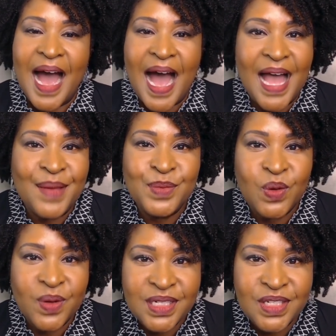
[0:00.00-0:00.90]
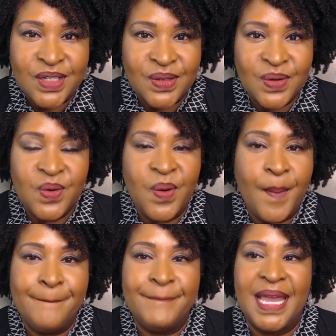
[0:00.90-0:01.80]
I'm going to
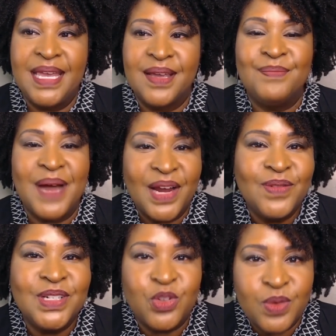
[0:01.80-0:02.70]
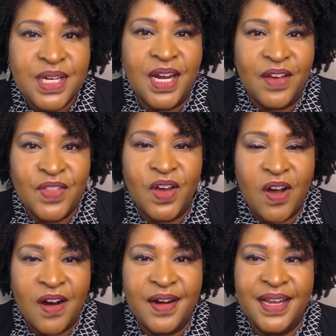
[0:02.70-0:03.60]
make my retreat of the
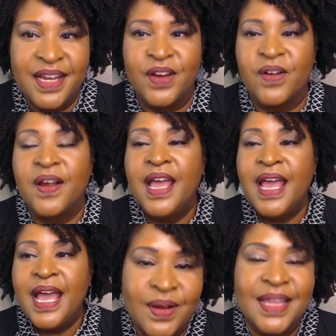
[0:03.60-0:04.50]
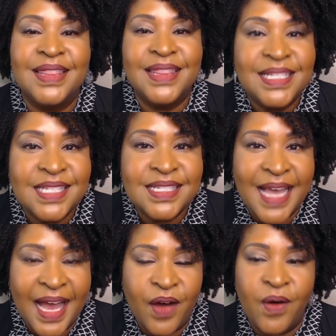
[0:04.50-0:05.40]
heart here. And this is
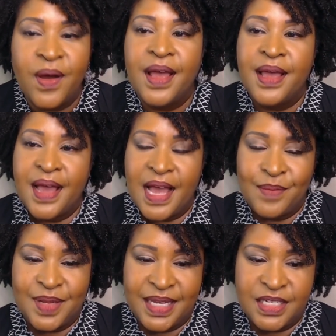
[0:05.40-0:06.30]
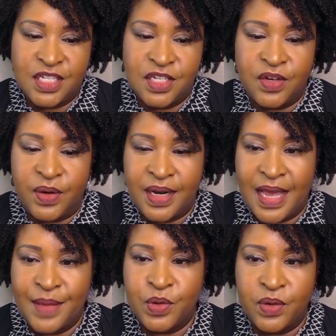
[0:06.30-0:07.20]
how I plan to do it.
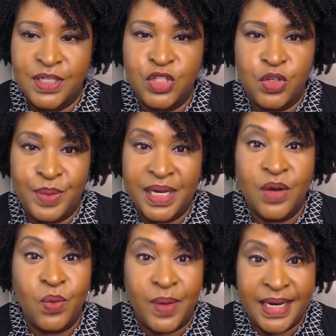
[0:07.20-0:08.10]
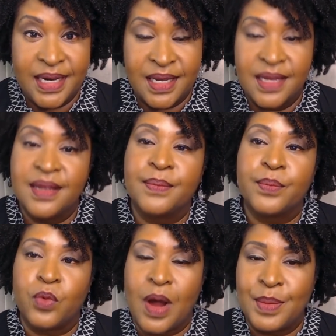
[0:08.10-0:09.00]
I'm going to pick a week,
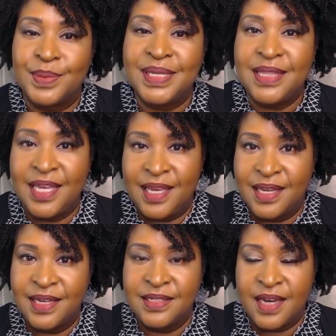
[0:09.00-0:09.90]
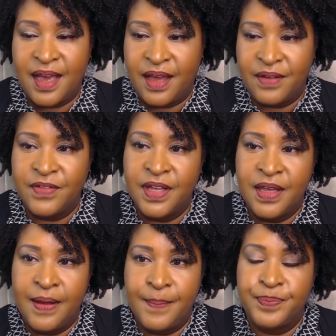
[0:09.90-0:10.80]
probably the end of
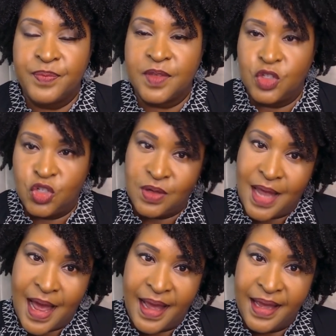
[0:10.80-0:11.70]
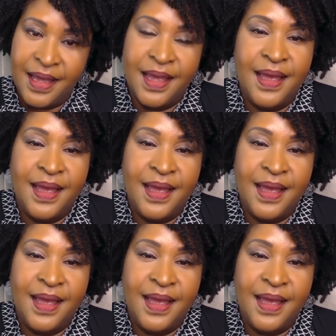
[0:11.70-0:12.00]
July,